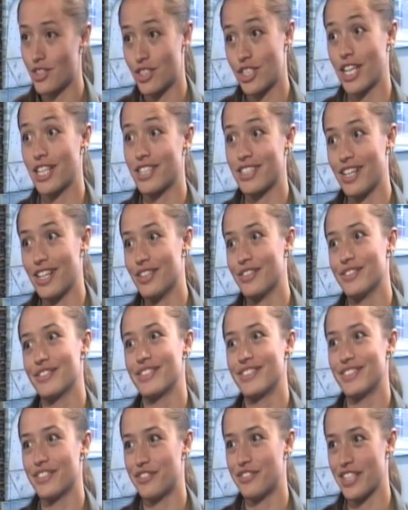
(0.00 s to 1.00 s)
checked
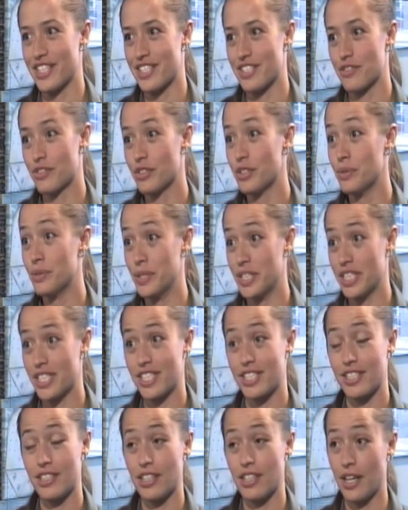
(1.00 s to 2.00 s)
out the festival,
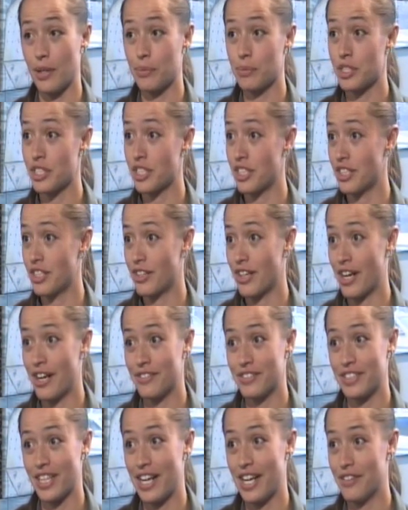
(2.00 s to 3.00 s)
which I'm sure you'd
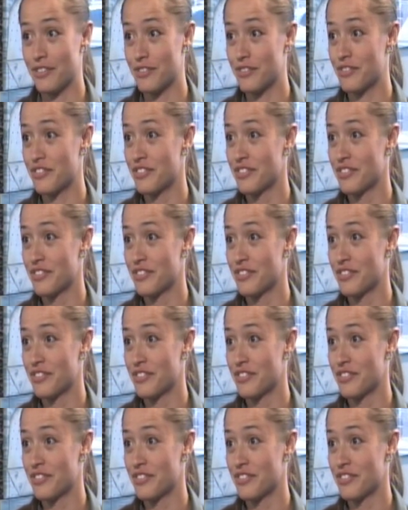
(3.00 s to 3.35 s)
have to have